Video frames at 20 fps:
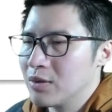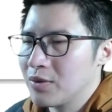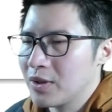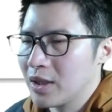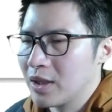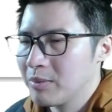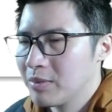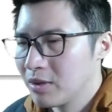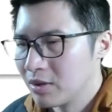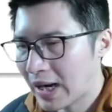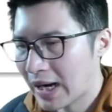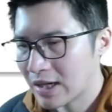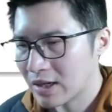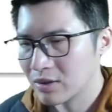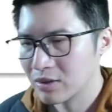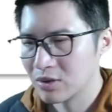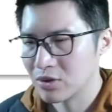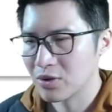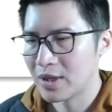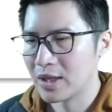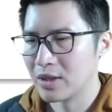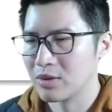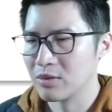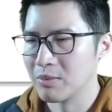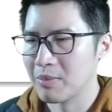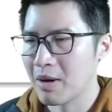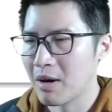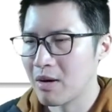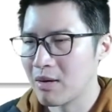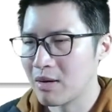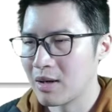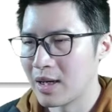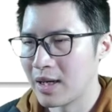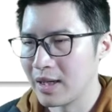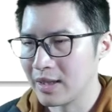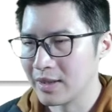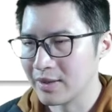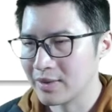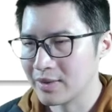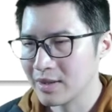For example, I could try to
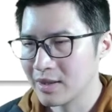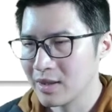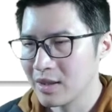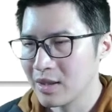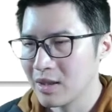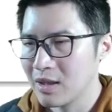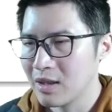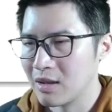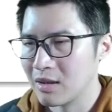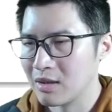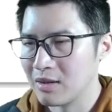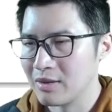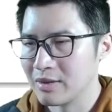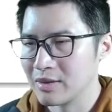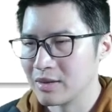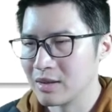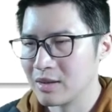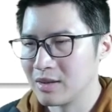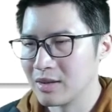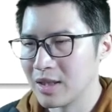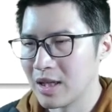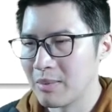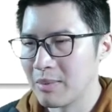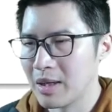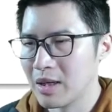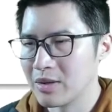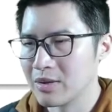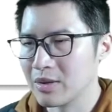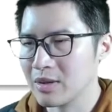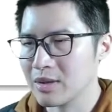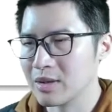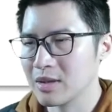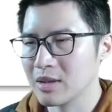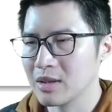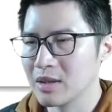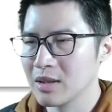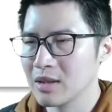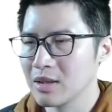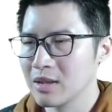parallelize along certain dimensions